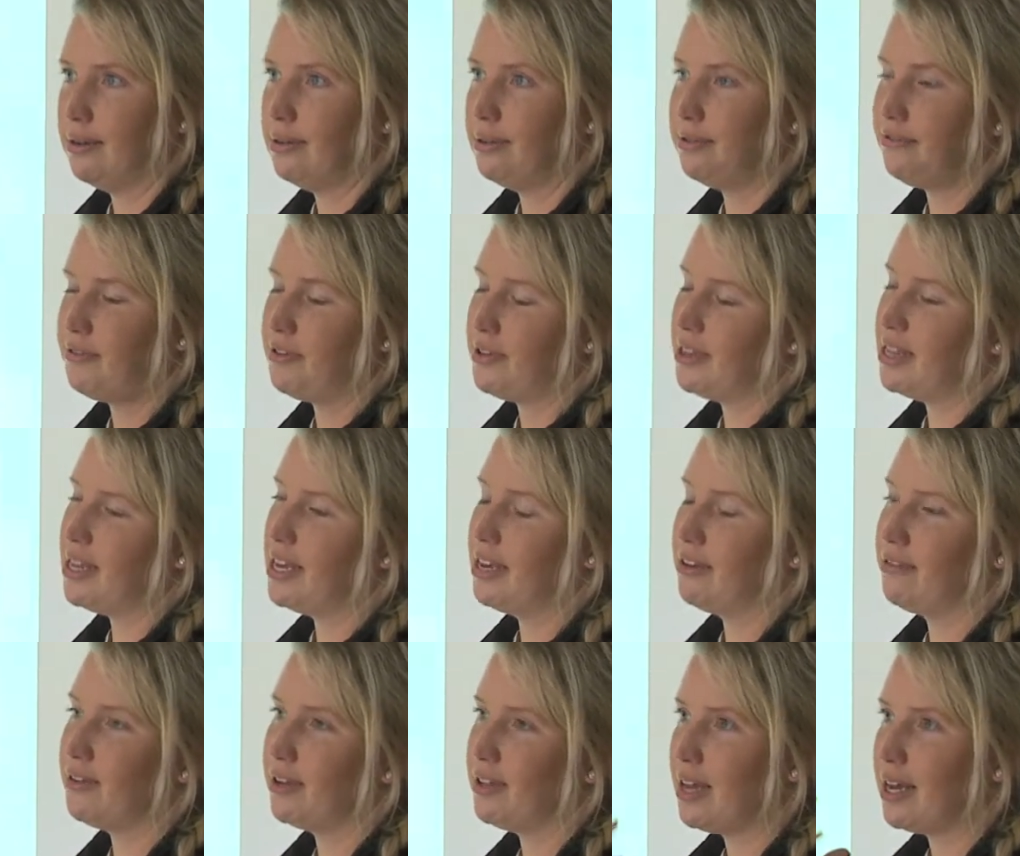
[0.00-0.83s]
if you
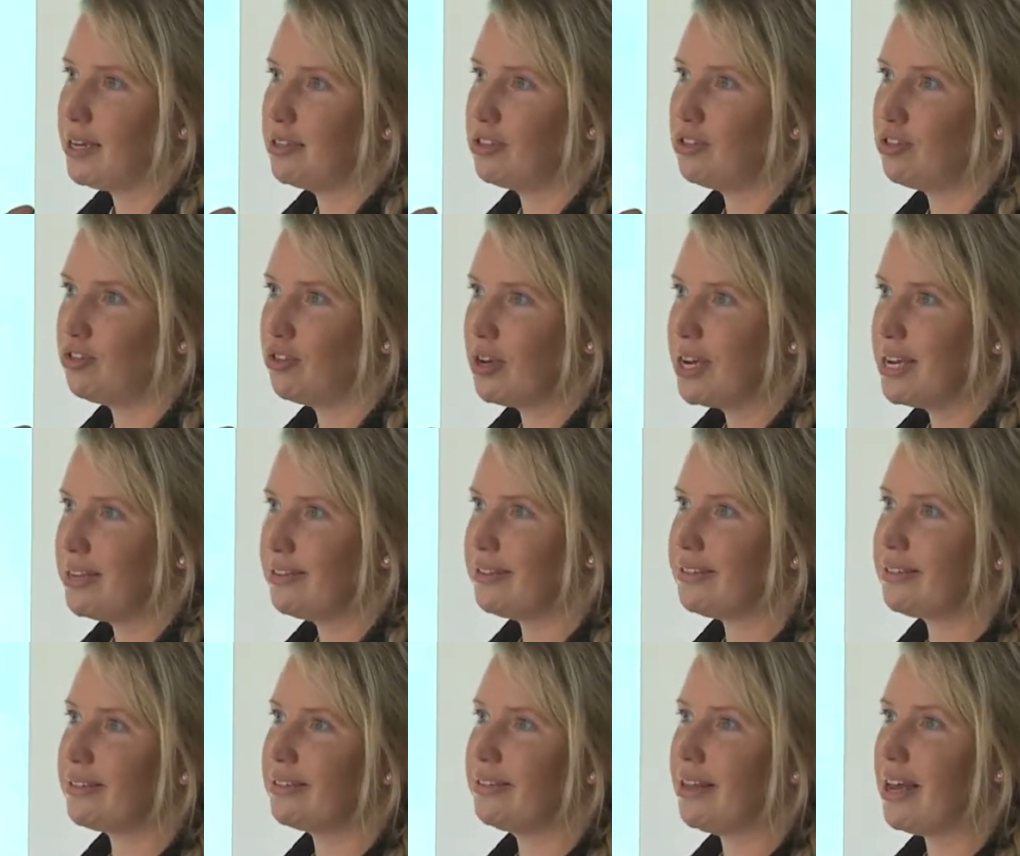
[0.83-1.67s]
think of it like
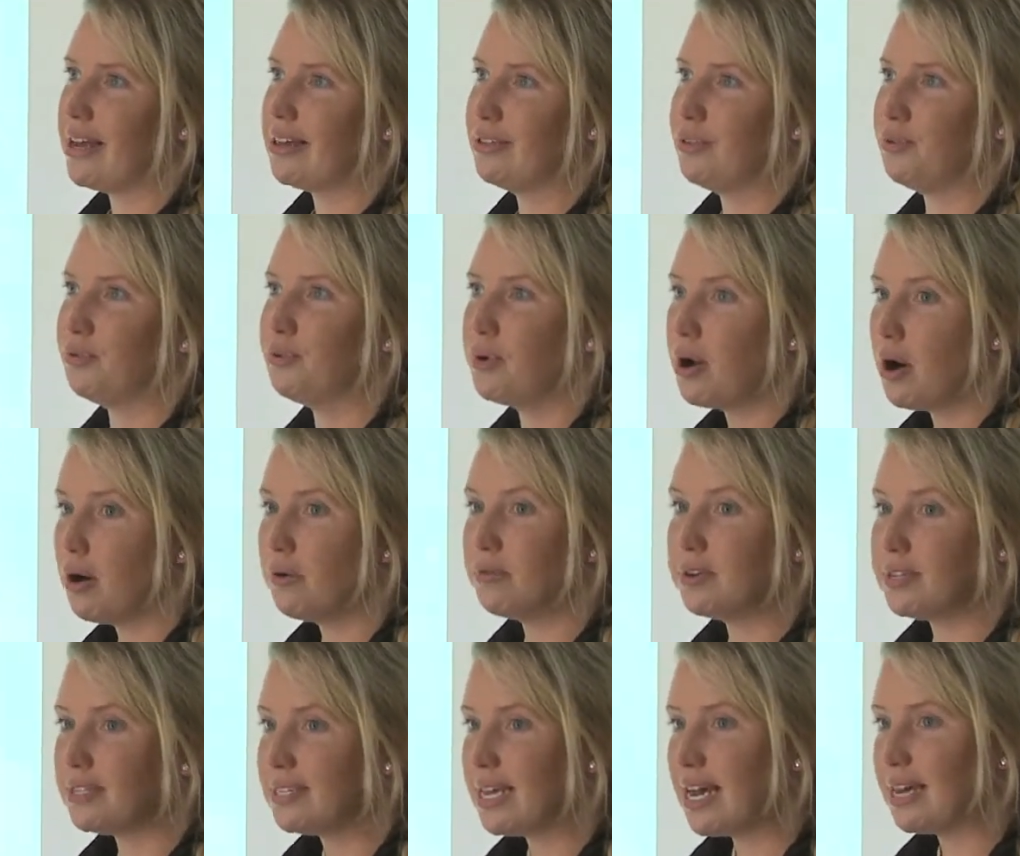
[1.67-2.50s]
streets, like little
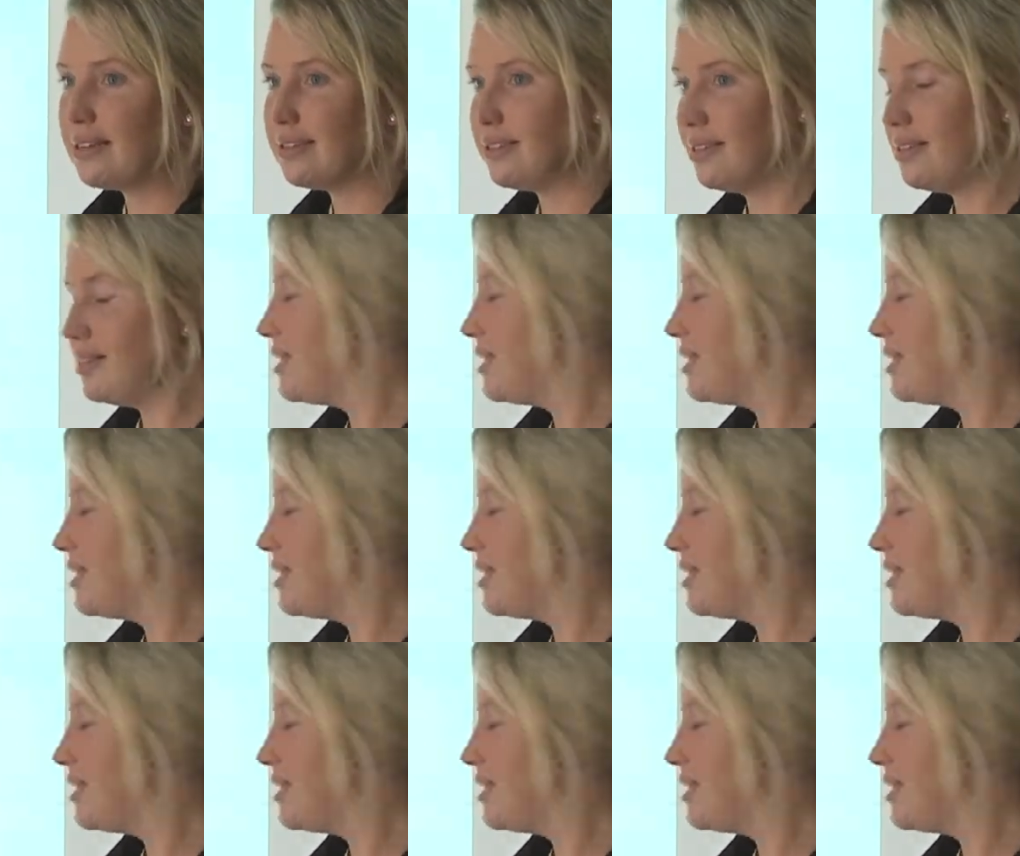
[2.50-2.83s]
cul-de-sacs and